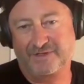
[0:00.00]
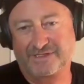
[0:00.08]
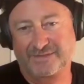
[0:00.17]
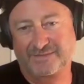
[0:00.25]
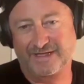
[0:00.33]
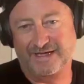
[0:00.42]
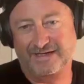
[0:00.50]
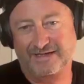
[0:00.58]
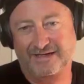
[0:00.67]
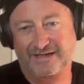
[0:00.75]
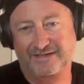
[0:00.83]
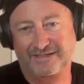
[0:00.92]
with some of
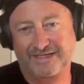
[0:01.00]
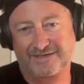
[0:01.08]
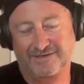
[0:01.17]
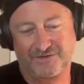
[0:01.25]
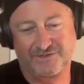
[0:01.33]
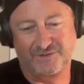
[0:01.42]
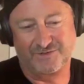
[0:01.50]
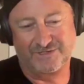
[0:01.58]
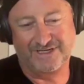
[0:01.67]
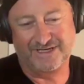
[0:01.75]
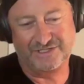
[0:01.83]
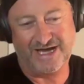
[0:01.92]
that technological
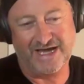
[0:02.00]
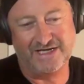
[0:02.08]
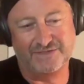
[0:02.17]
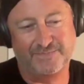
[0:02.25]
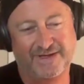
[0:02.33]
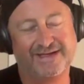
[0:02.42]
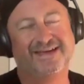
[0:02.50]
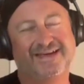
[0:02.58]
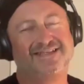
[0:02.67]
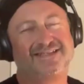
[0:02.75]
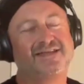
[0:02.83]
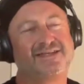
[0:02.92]
change. But
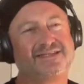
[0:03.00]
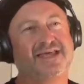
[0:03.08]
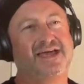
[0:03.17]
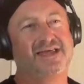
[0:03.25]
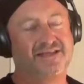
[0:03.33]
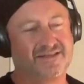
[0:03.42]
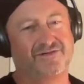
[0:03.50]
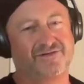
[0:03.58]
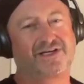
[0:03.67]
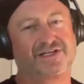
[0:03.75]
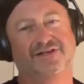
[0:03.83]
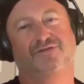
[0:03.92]
it's understanding the
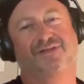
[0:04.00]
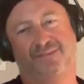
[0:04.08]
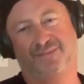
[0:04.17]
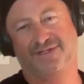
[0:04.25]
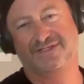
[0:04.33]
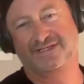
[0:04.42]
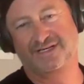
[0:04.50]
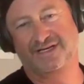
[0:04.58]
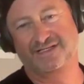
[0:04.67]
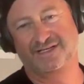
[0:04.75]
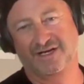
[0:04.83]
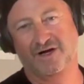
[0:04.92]
direction of where that business
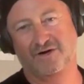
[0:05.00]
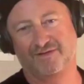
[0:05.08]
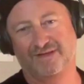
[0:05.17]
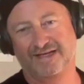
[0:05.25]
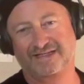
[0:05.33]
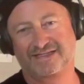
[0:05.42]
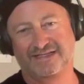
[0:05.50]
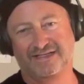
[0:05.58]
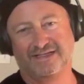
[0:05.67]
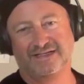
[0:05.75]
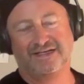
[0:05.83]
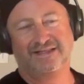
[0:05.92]
needs to go, and that's
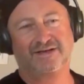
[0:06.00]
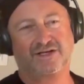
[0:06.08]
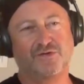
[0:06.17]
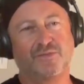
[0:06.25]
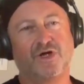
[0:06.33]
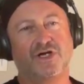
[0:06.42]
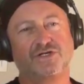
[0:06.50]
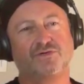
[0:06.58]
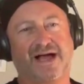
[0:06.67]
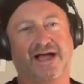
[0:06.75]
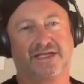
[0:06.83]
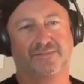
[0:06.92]

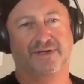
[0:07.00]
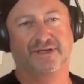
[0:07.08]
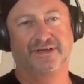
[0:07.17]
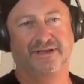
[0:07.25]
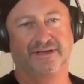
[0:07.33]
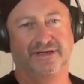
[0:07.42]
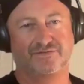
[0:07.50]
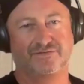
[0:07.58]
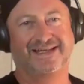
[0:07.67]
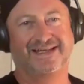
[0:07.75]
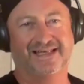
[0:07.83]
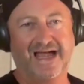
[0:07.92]
commercial acumen is
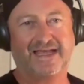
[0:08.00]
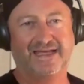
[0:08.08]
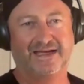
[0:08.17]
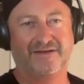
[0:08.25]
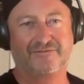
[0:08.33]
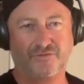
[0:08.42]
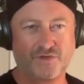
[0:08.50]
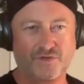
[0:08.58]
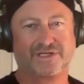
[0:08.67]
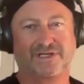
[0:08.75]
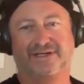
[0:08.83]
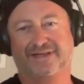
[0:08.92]
really lacking,
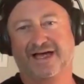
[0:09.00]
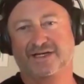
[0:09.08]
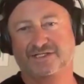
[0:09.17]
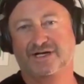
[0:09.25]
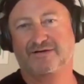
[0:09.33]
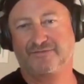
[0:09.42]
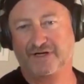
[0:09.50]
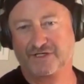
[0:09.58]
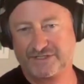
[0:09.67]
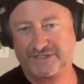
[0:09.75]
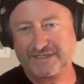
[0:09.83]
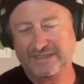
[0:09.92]
unfortunately, in the HR
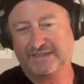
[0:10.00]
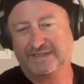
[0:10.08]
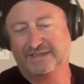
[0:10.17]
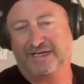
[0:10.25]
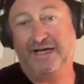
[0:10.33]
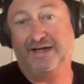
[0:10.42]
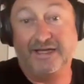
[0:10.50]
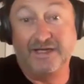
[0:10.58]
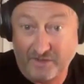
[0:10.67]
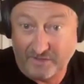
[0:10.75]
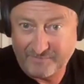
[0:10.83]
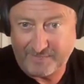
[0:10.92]
function in
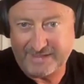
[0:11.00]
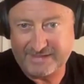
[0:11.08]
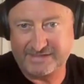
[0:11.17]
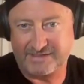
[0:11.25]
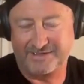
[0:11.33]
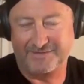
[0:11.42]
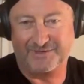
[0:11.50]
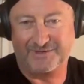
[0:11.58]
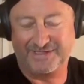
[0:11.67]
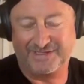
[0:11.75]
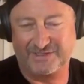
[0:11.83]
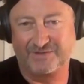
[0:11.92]
a lot of places. I don't want to
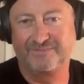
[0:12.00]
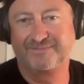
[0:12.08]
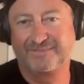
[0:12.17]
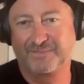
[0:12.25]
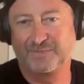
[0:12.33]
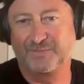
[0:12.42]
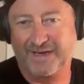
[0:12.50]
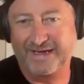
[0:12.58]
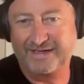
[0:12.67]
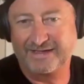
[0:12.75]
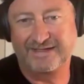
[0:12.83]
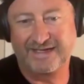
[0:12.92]
be too
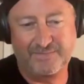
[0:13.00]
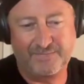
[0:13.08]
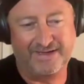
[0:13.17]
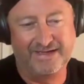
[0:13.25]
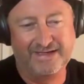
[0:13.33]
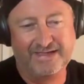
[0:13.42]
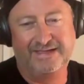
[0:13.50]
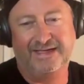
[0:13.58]
blanket there, but